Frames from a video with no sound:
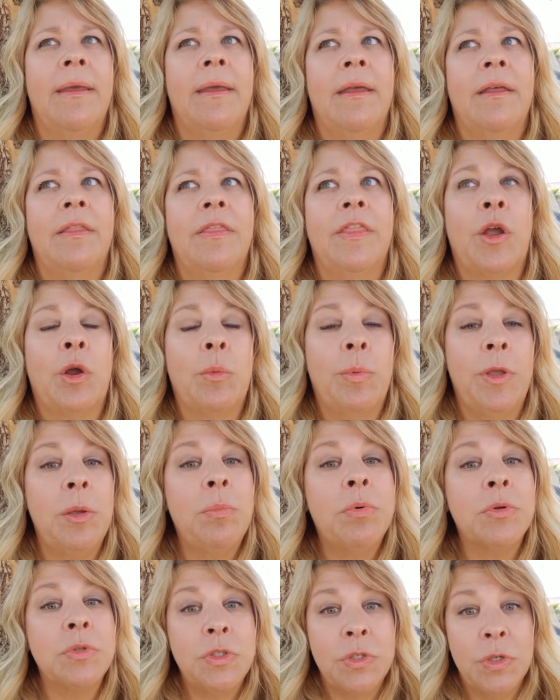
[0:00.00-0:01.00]
they're
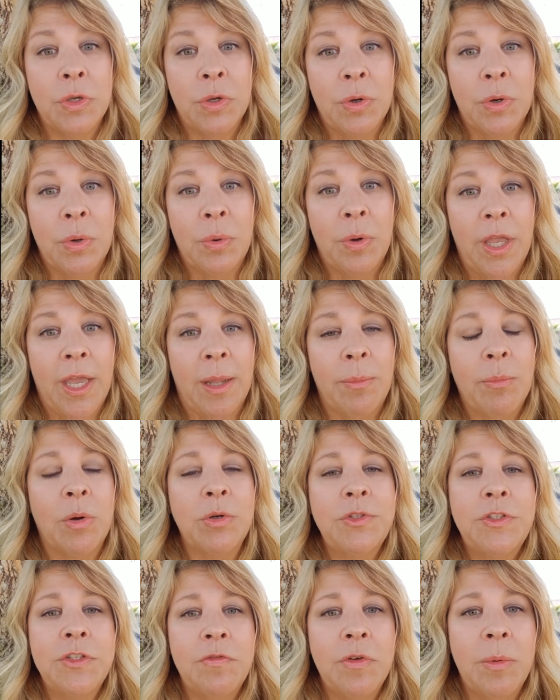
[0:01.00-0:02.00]
people too, and
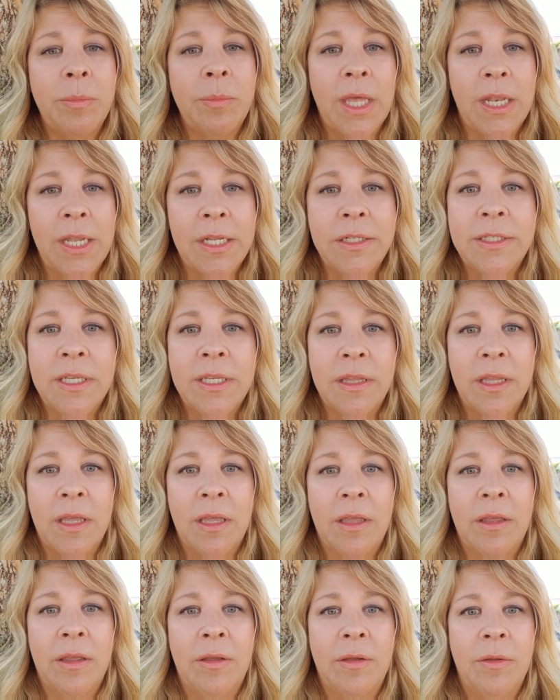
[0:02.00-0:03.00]
most of them get
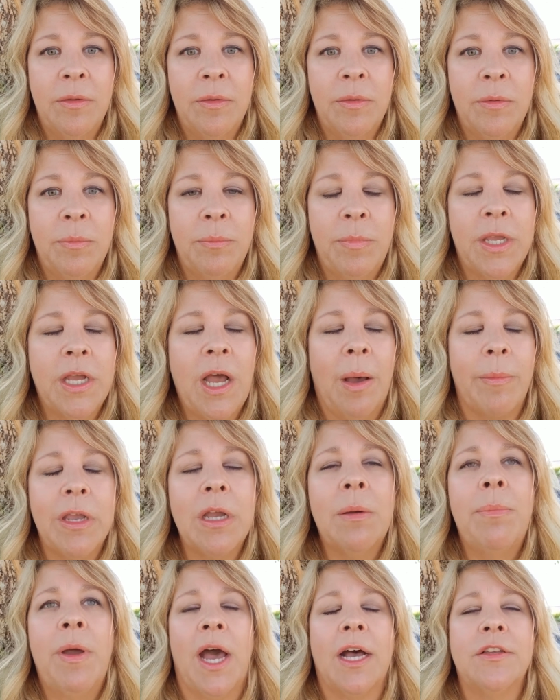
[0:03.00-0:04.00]
into becoming
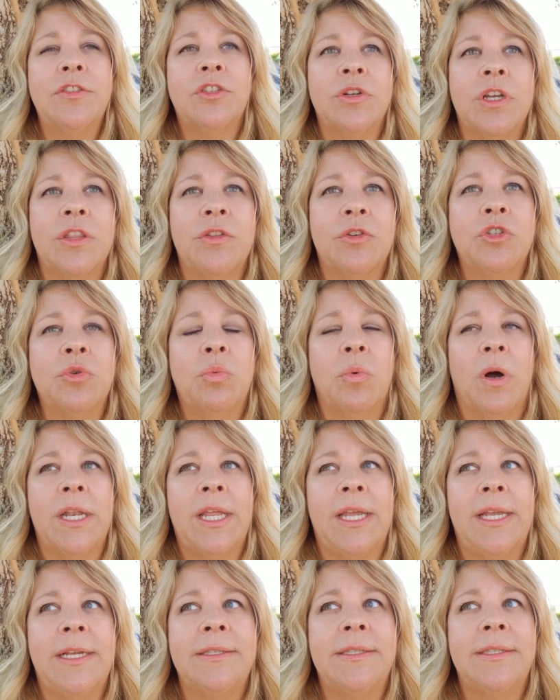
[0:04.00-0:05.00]
a pastor in their
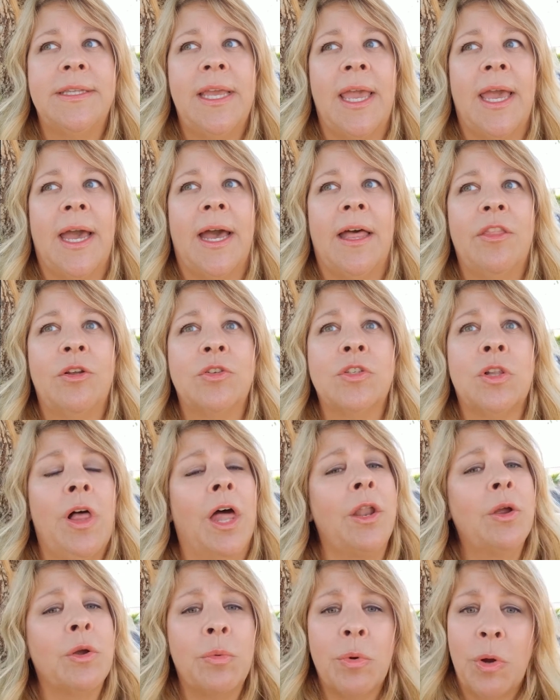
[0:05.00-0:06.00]
20s, and there's a
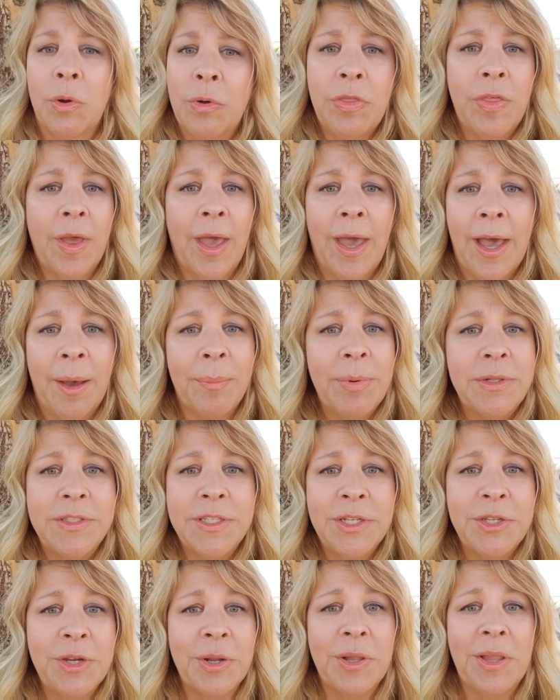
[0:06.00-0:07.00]
lot of growth that happens
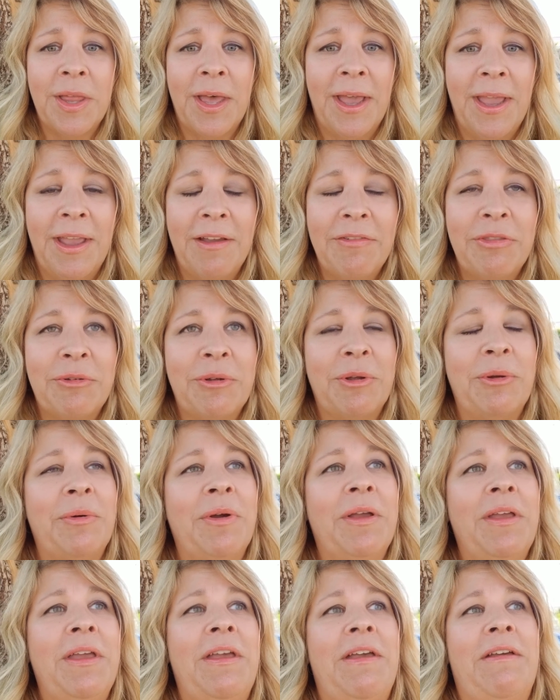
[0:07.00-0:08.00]
in your life through
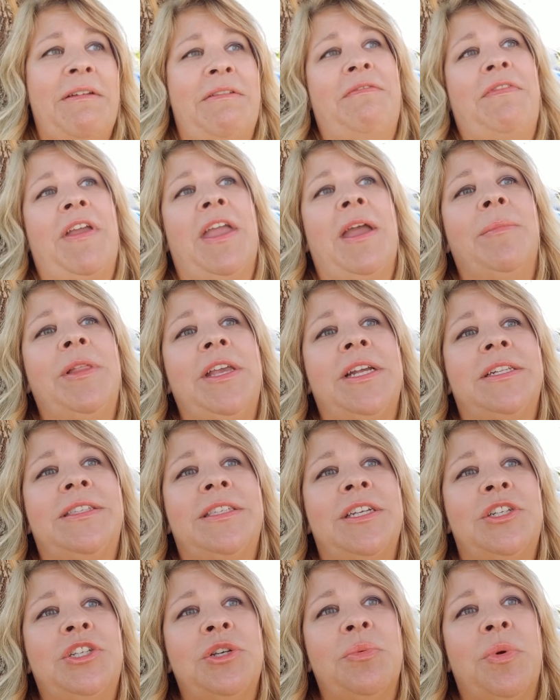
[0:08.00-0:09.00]
family and
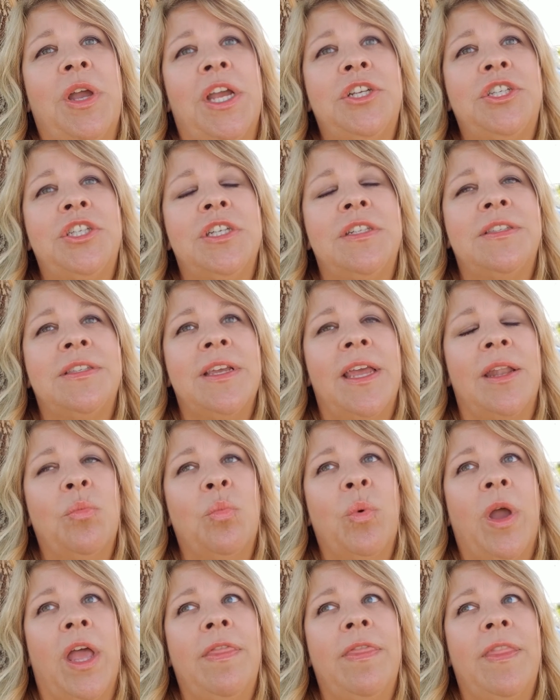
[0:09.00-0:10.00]
situations, and
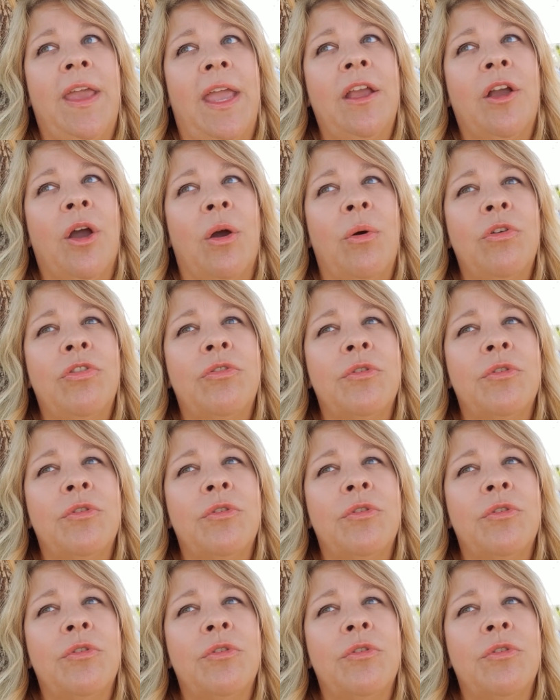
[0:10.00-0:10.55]
when they go through